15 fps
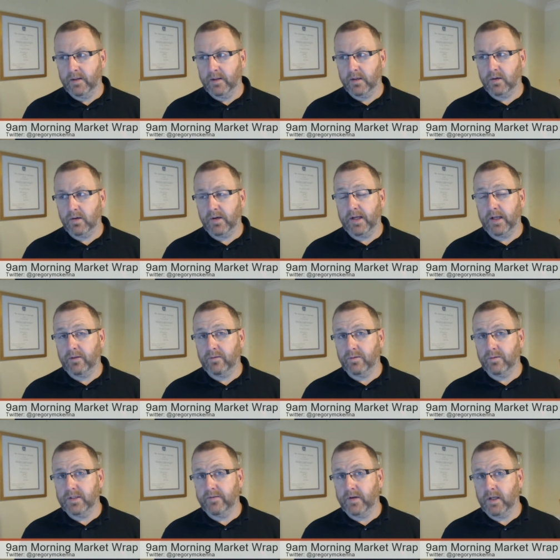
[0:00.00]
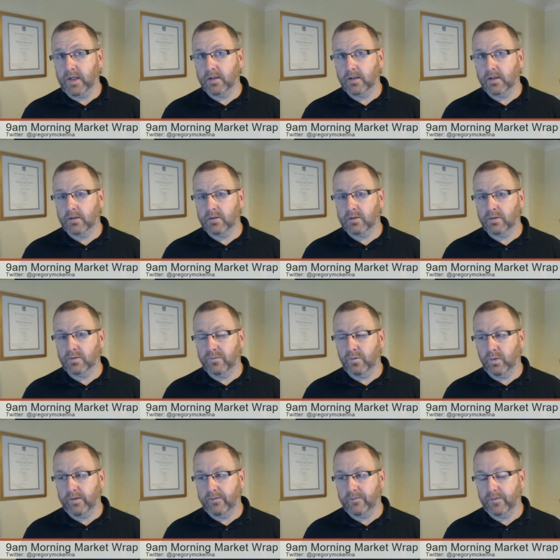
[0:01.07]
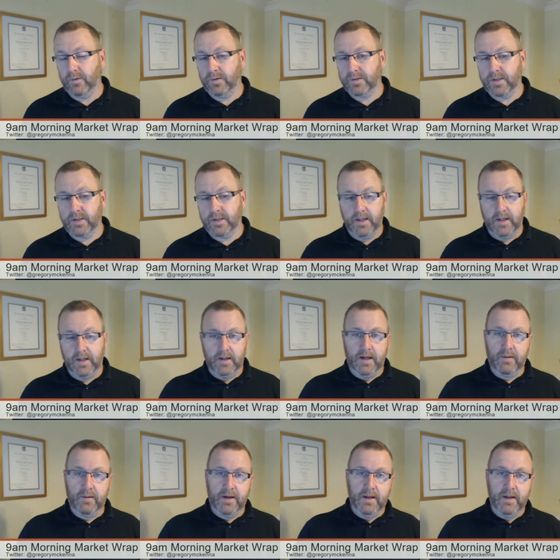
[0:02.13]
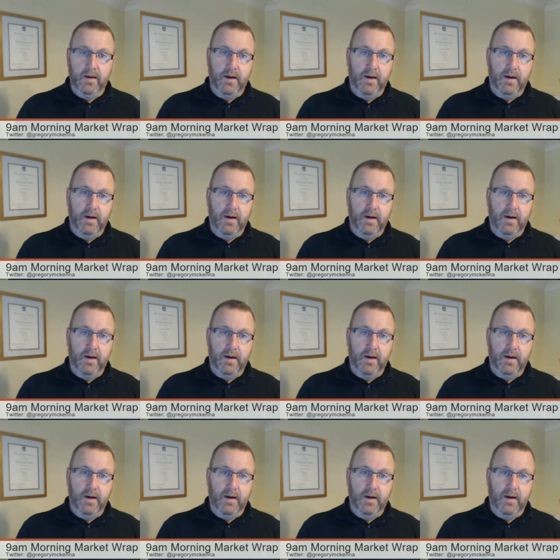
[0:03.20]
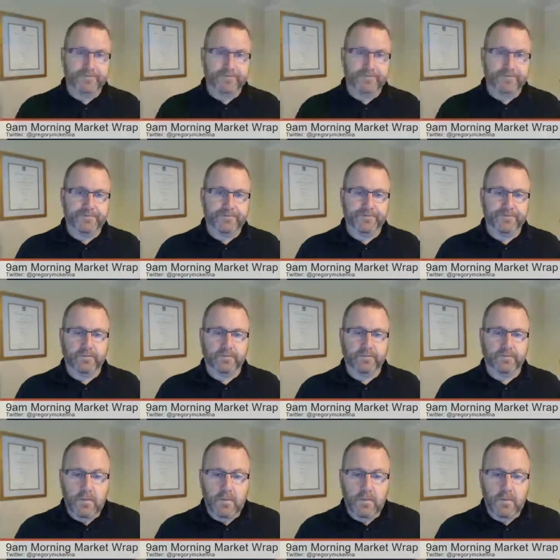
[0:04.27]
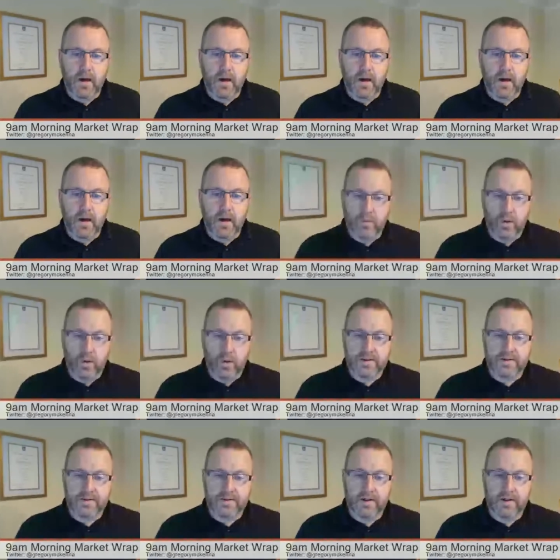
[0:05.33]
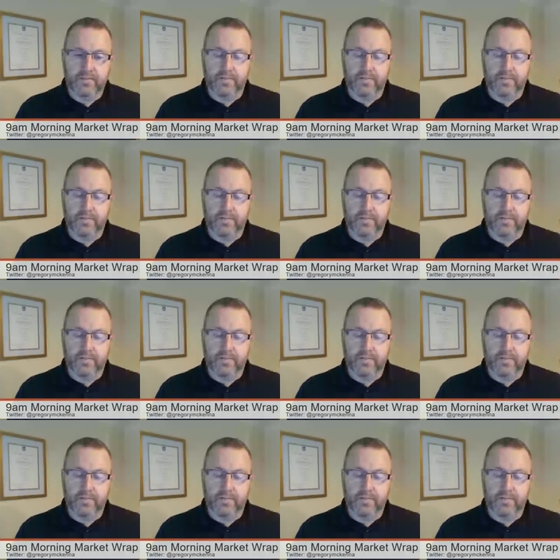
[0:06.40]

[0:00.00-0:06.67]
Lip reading: Got to get through 72.40 first. Anyway, overnight stocks did nothing. Commodities,